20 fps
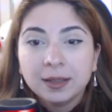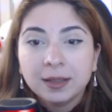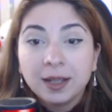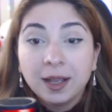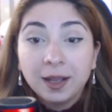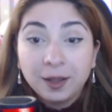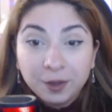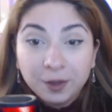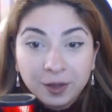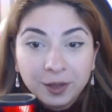
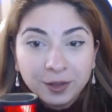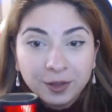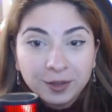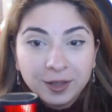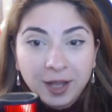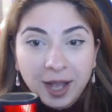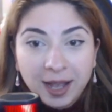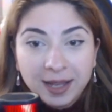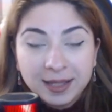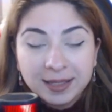Hello, hello
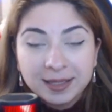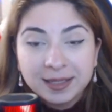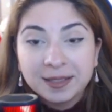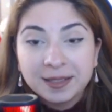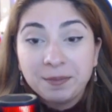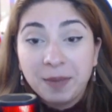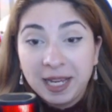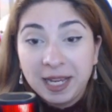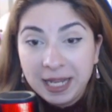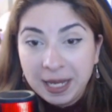guys.
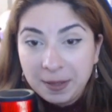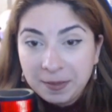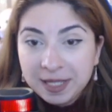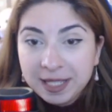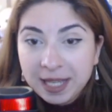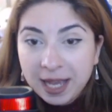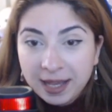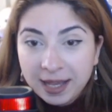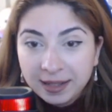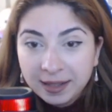My name
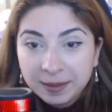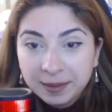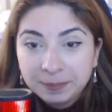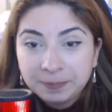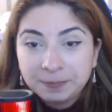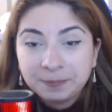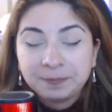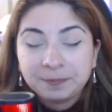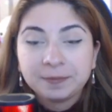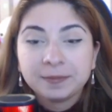is
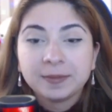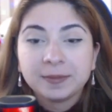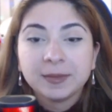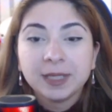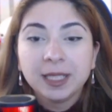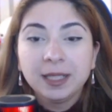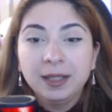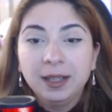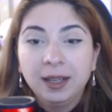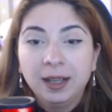Ana
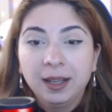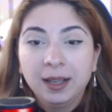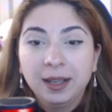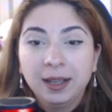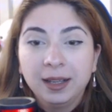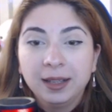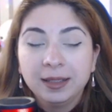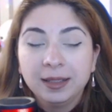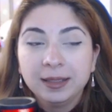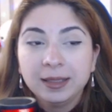
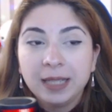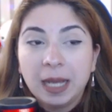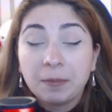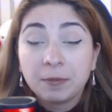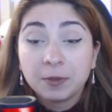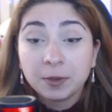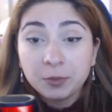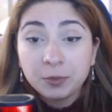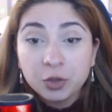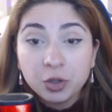and I'm
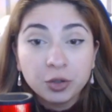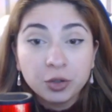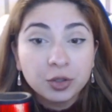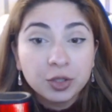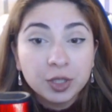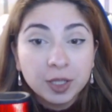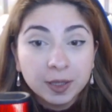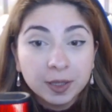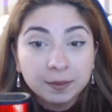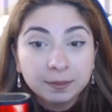from
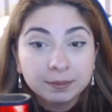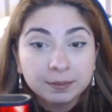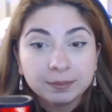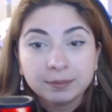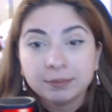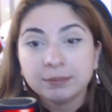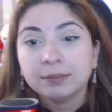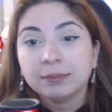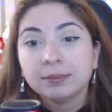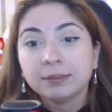Georgia
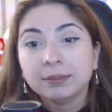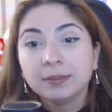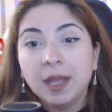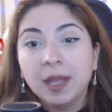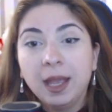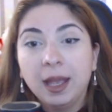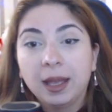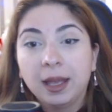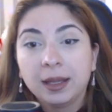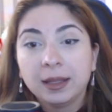
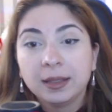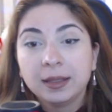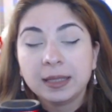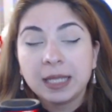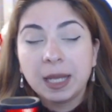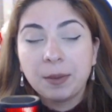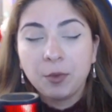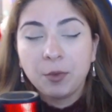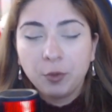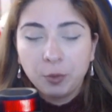and
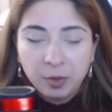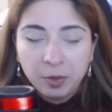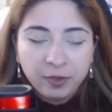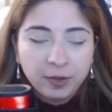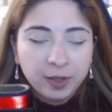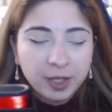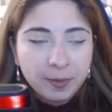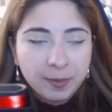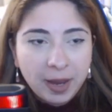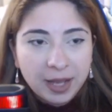I'm a woman
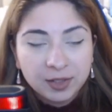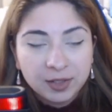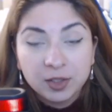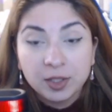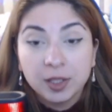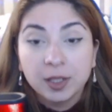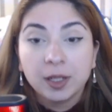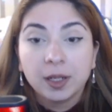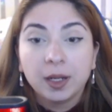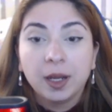FIDE
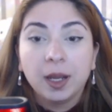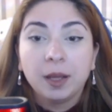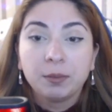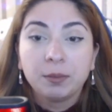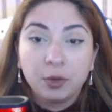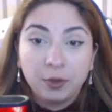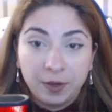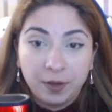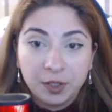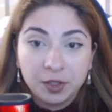master and
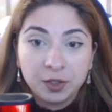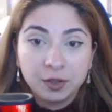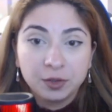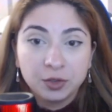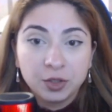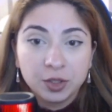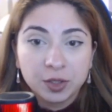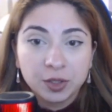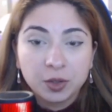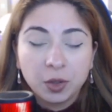professional
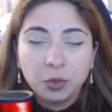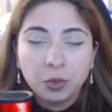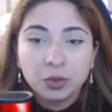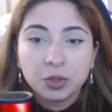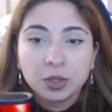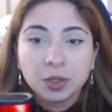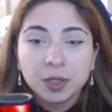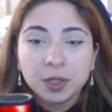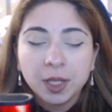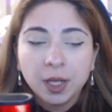chess
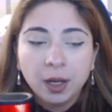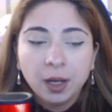coach.